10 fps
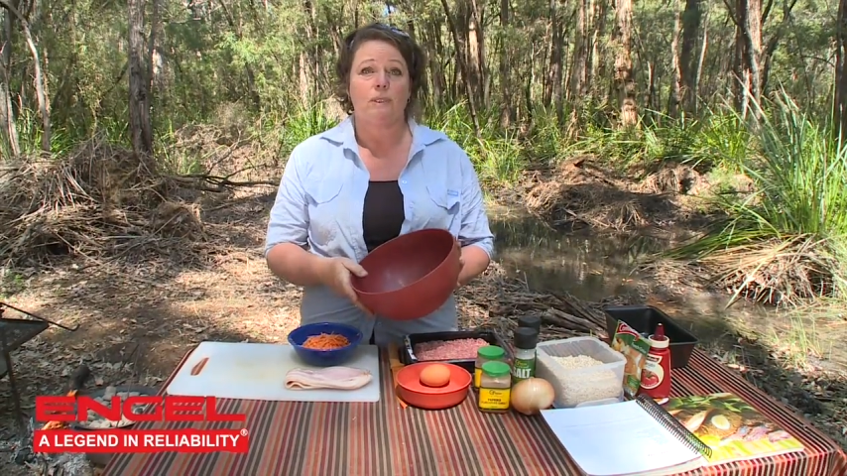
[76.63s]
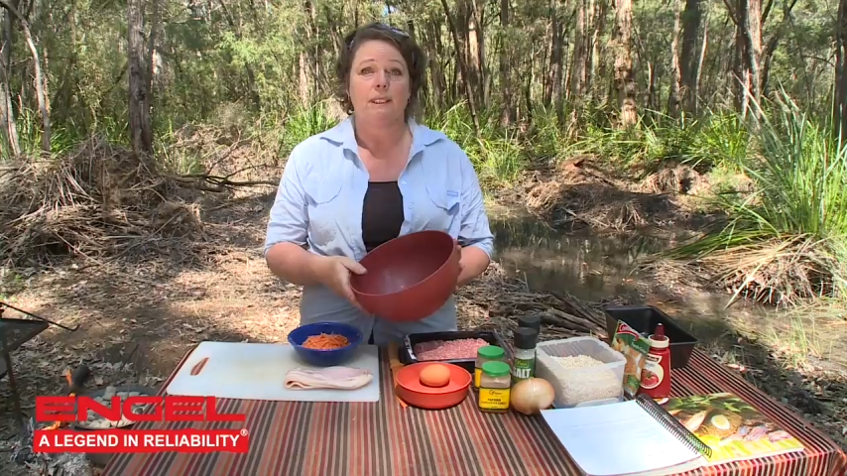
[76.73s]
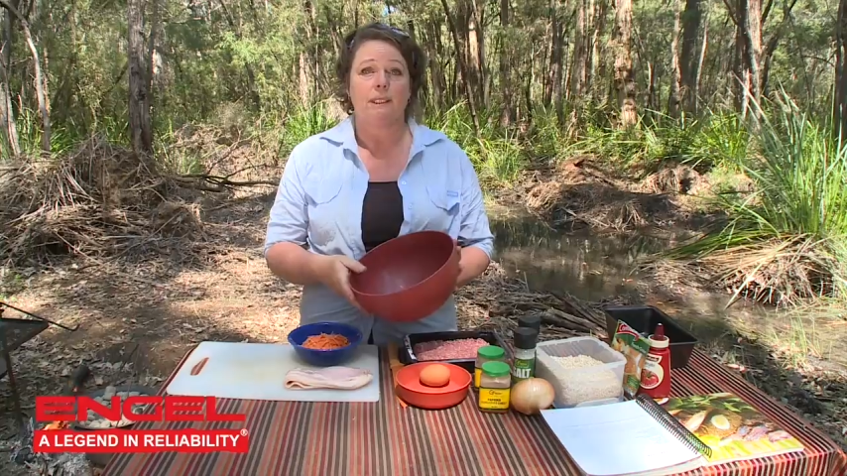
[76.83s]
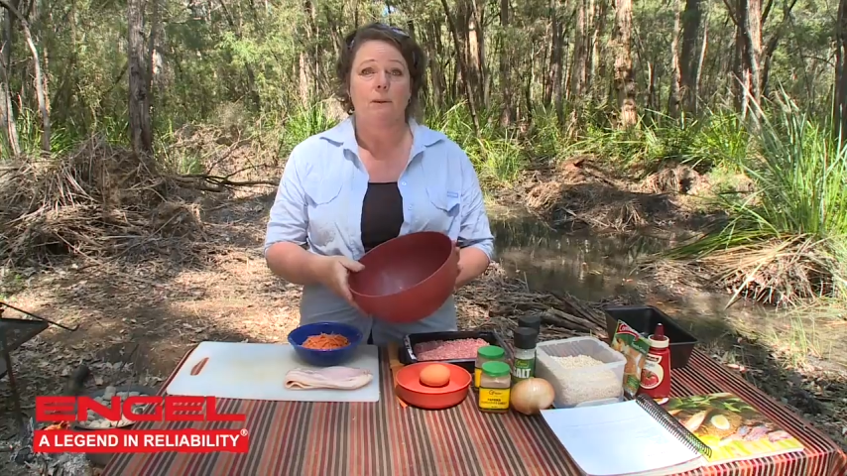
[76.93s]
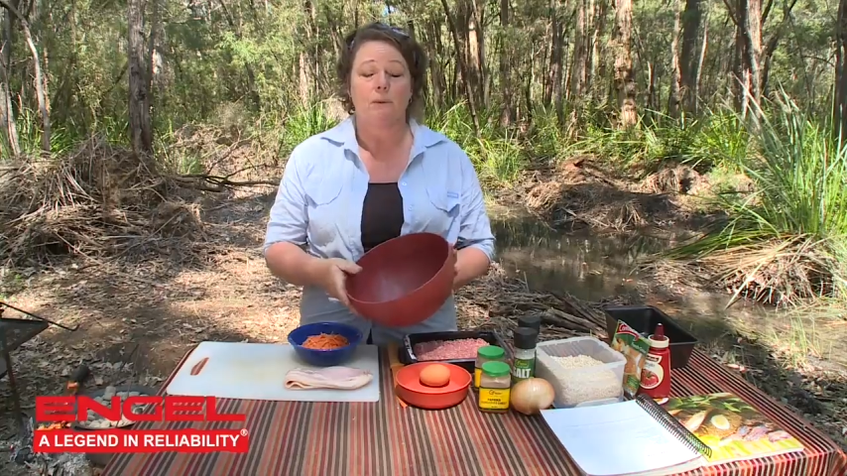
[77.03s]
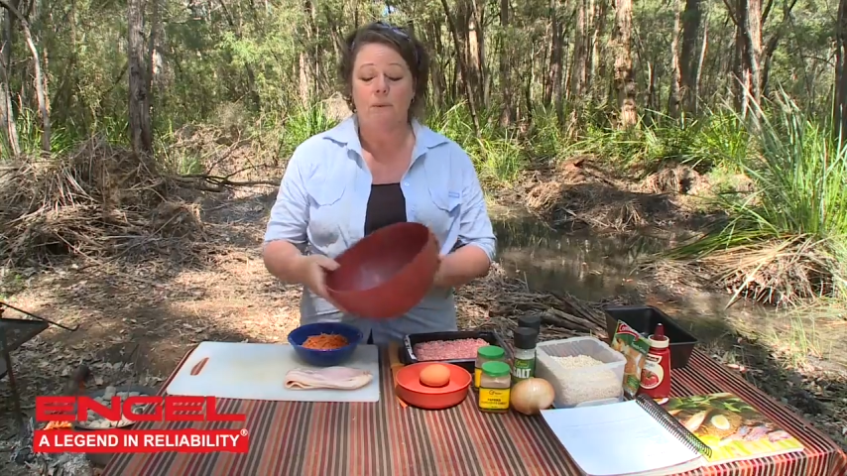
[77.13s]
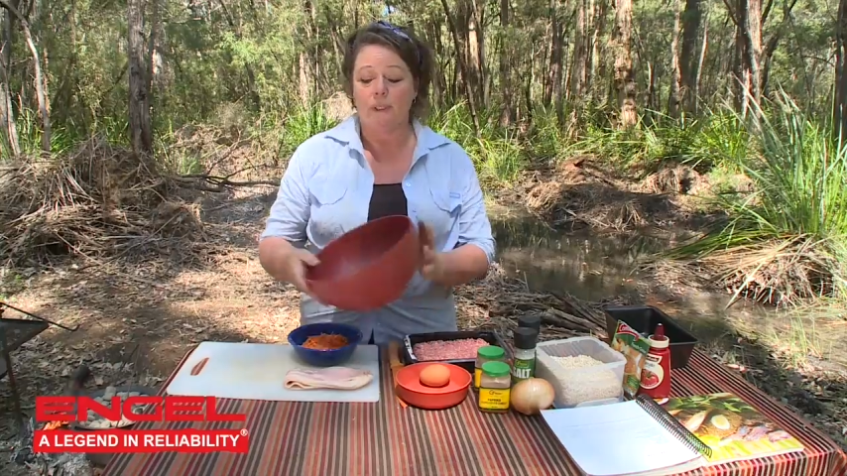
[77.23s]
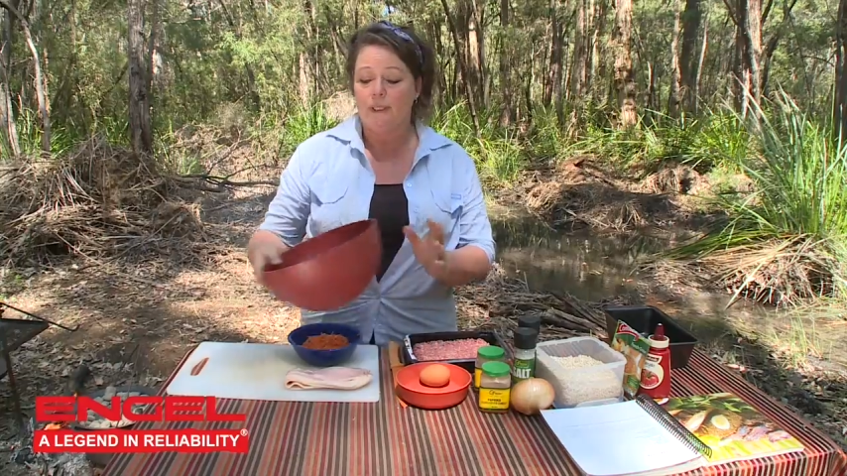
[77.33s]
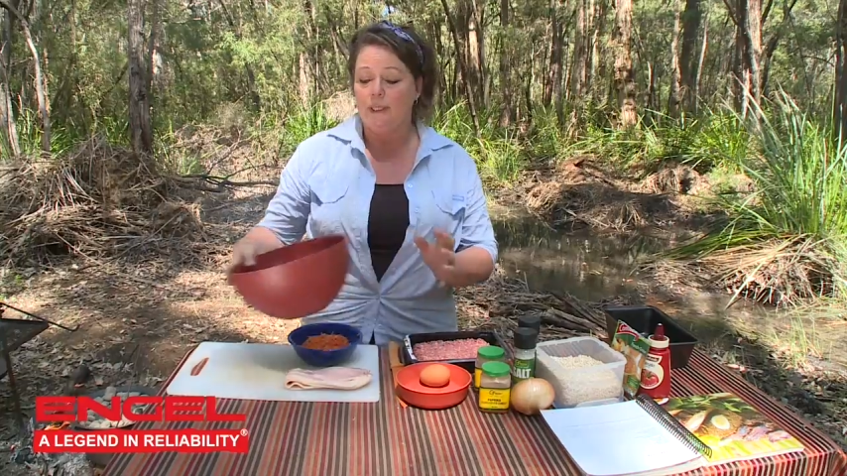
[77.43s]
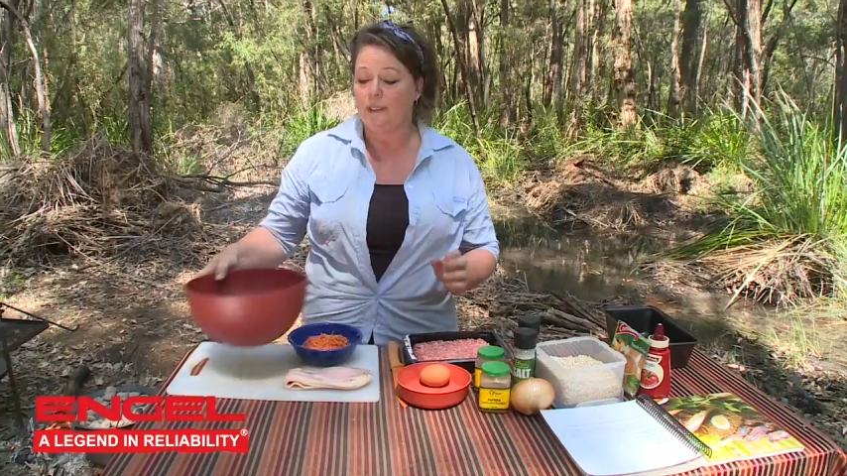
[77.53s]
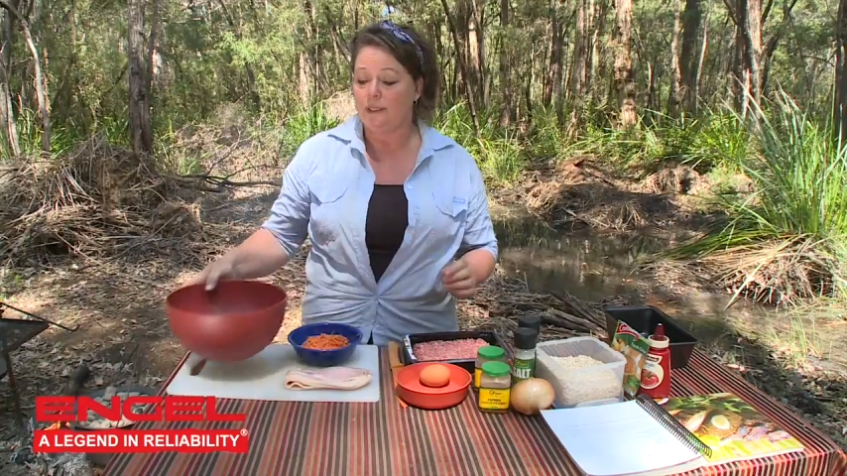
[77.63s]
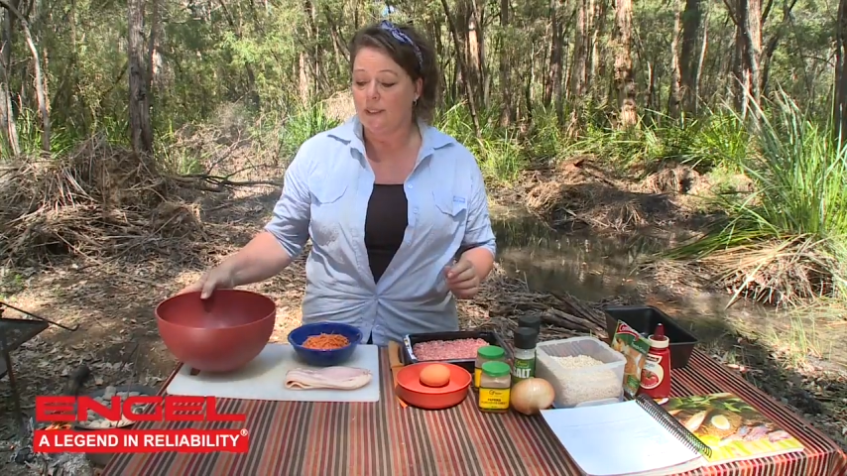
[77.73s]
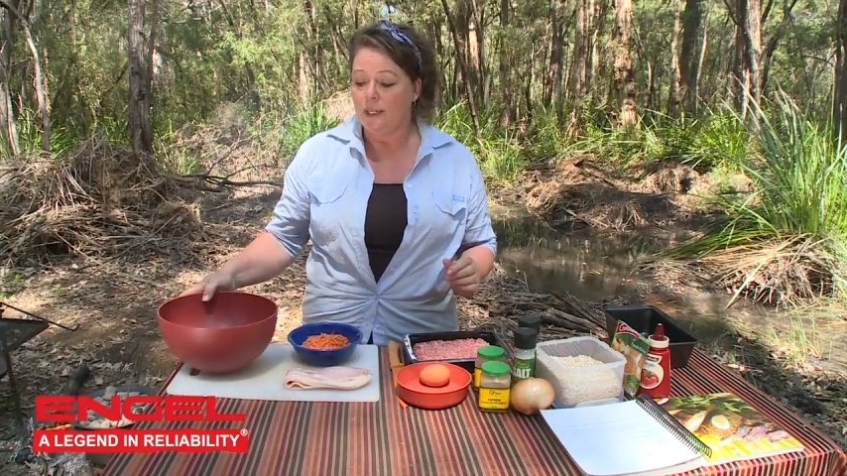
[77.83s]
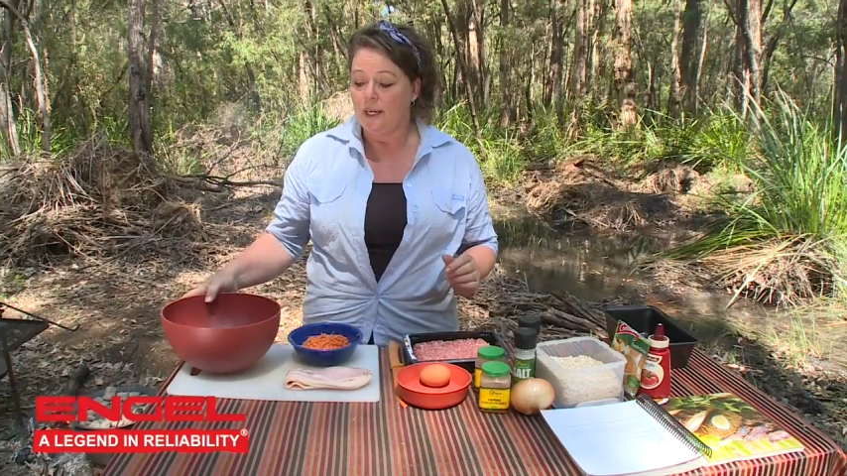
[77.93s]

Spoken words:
really all you need.